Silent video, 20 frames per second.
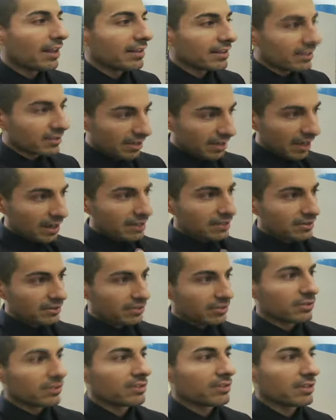In this case,
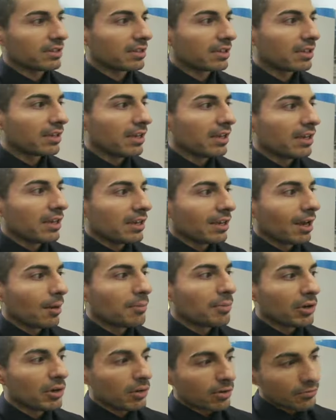this is a
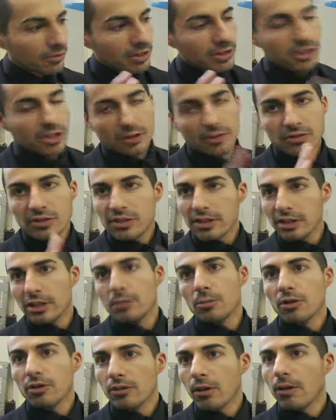pure vision of Stile
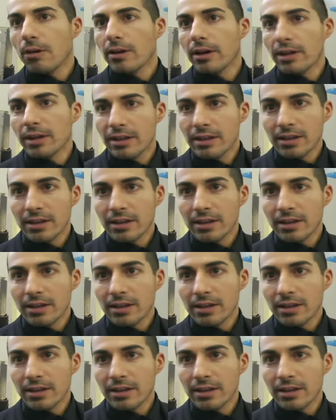Bertone,